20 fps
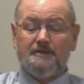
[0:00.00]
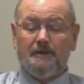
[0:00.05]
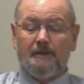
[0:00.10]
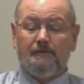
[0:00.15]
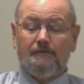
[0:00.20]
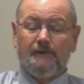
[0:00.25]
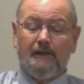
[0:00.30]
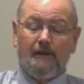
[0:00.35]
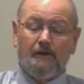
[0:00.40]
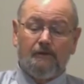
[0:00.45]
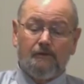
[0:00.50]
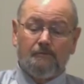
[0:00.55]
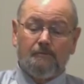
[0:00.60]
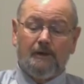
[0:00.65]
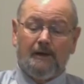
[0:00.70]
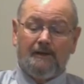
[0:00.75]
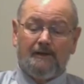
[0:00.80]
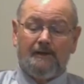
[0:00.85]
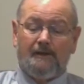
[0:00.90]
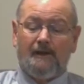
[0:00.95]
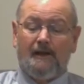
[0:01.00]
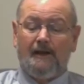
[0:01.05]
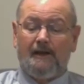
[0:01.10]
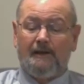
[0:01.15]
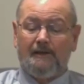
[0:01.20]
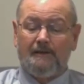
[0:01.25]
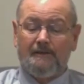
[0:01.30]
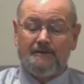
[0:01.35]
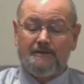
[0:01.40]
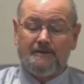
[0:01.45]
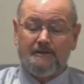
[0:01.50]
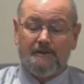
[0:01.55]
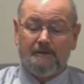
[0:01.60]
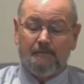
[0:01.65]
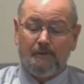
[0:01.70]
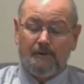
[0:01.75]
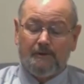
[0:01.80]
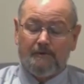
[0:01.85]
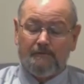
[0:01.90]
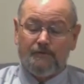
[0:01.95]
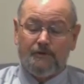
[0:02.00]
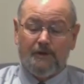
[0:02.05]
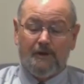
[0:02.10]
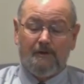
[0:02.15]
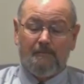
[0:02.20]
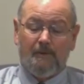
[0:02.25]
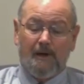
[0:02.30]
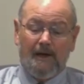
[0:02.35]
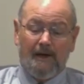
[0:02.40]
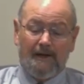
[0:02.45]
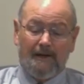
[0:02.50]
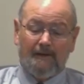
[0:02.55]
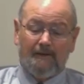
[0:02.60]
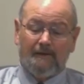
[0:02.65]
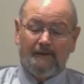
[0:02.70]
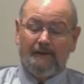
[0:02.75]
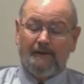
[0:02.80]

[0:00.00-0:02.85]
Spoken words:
of Ne'um Adonai is in the book of Jeremiah,